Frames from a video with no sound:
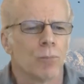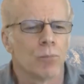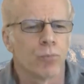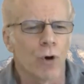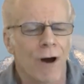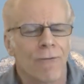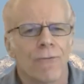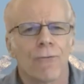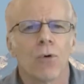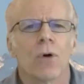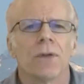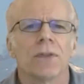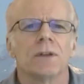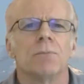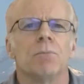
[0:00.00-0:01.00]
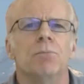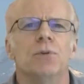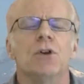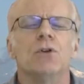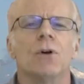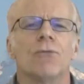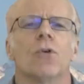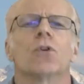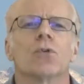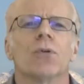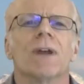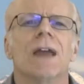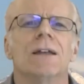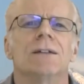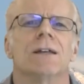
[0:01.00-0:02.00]
brought forth in beautiful
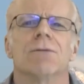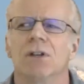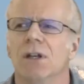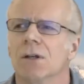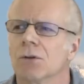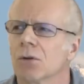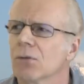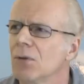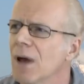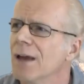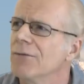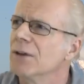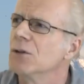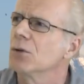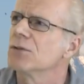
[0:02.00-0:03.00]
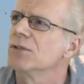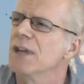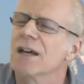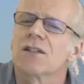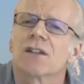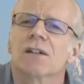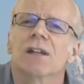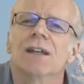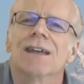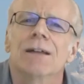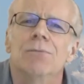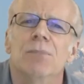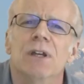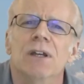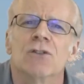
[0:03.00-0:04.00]
creativity in your life, and your destiny
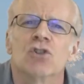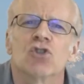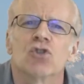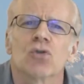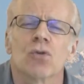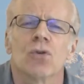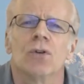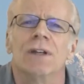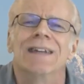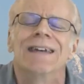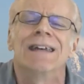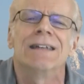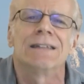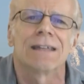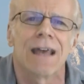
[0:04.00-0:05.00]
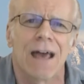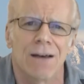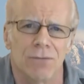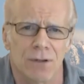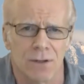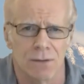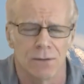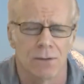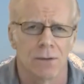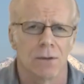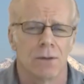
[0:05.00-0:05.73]
can be assured that it's heaven.